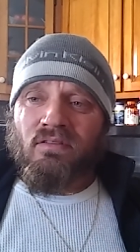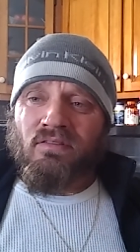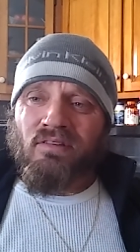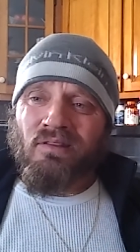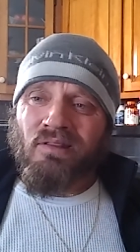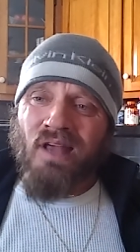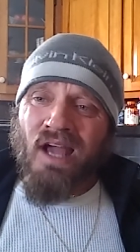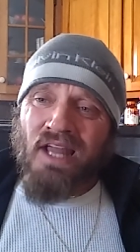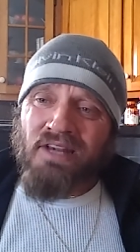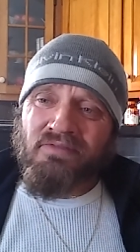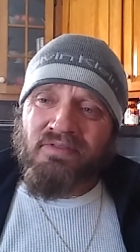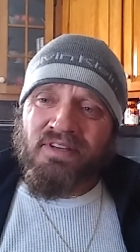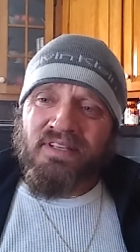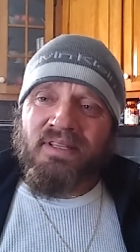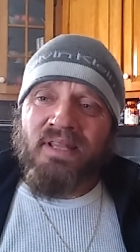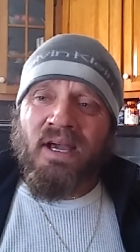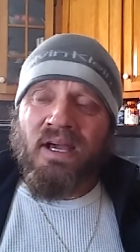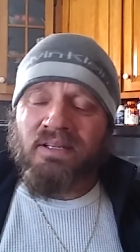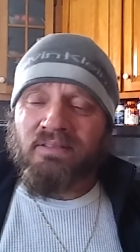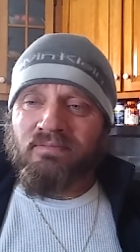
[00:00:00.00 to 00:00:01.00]
Laundry's
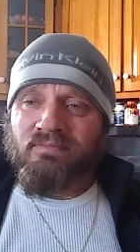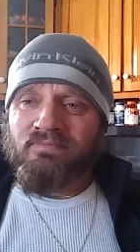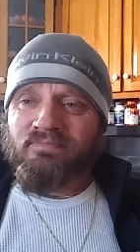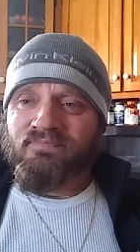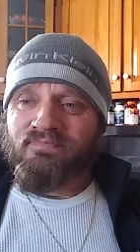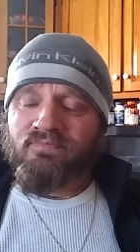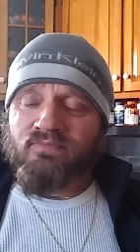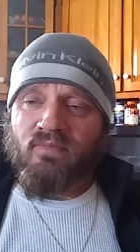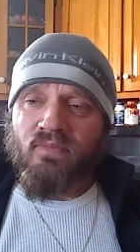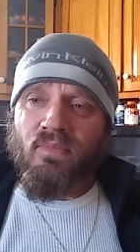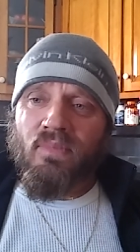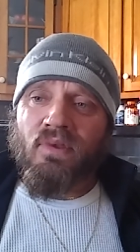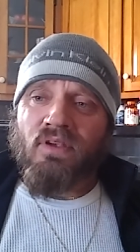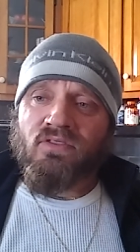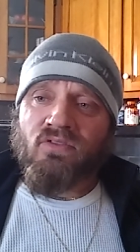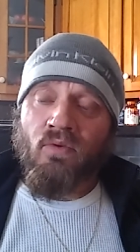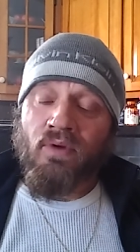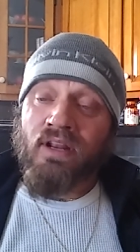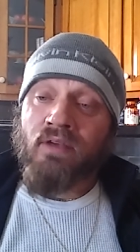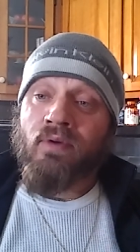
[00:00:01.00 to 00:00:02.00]
done.
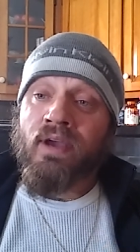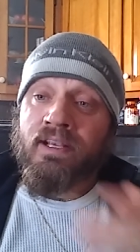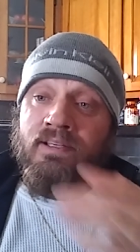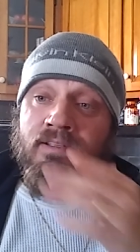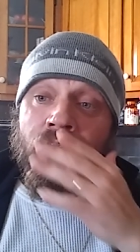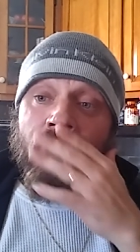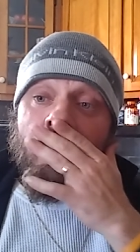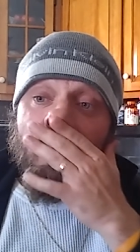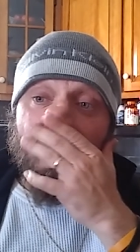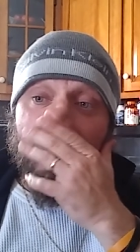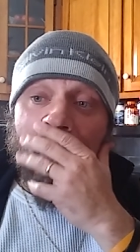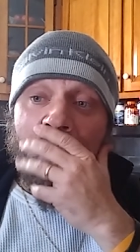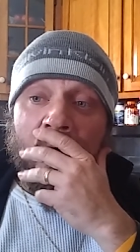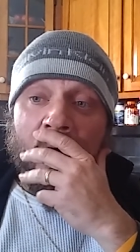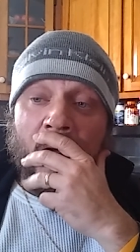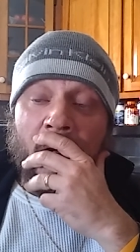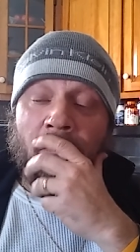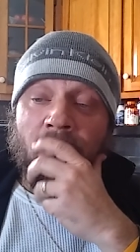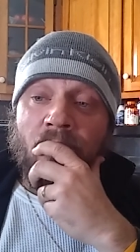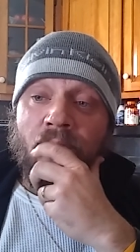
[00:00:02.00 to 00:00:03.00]
So anyways,
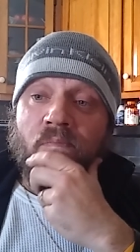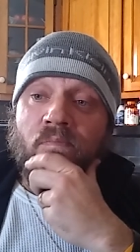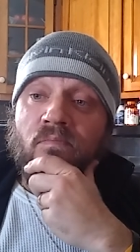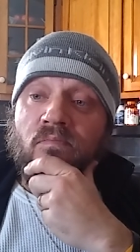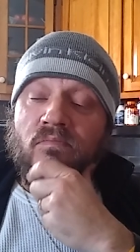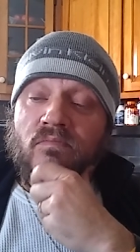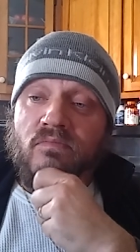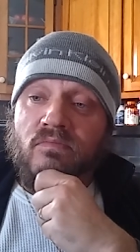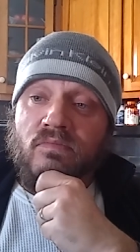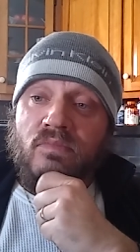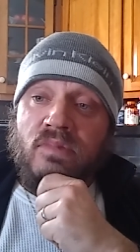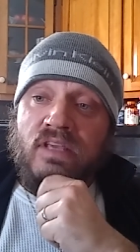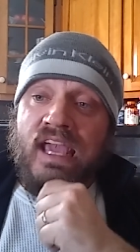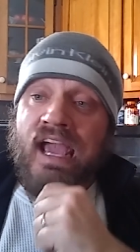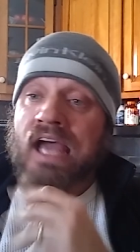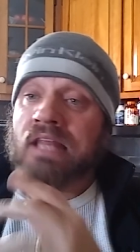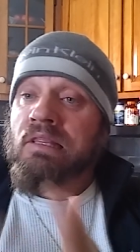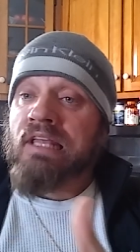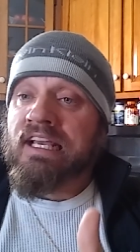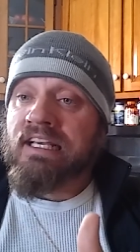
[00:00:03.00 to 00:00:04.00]

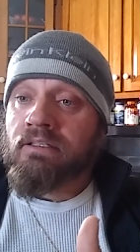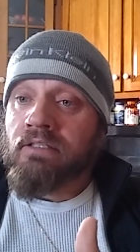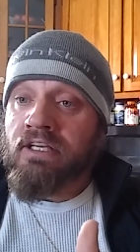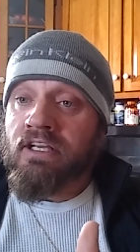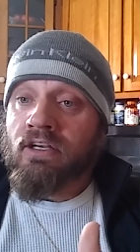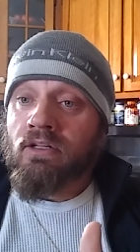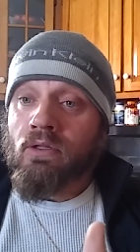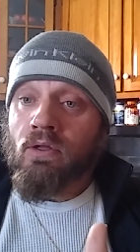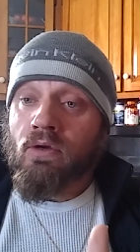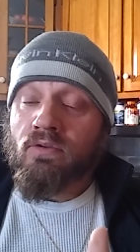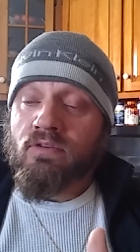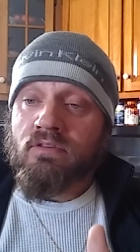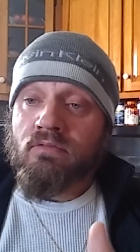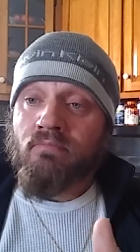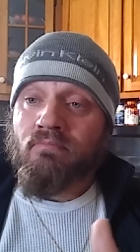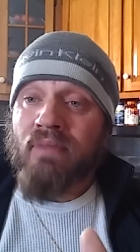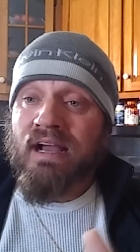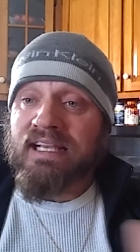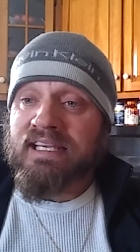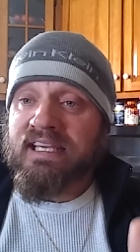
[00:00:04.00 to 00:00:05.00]
yeah, I like clean clothes.
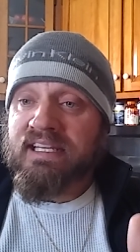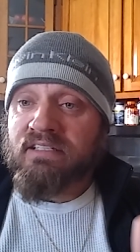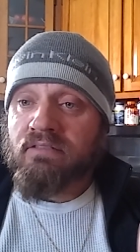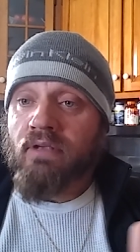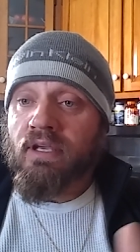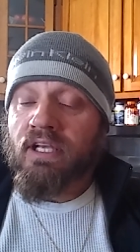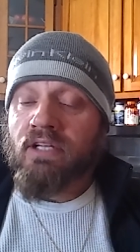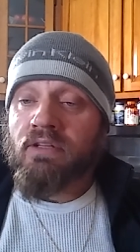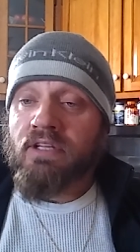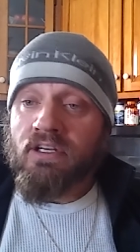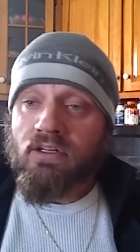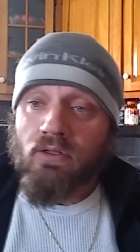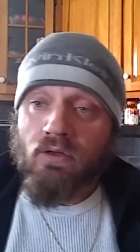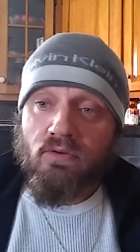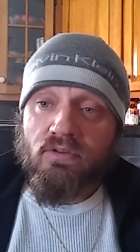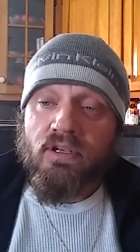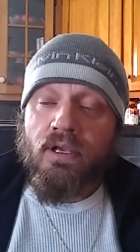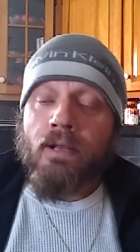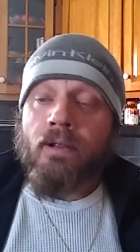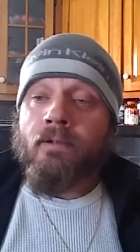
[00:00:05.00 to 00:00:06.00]
My kids like clean
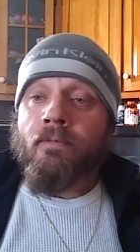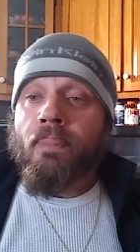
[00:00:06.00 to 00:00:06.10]
clothes.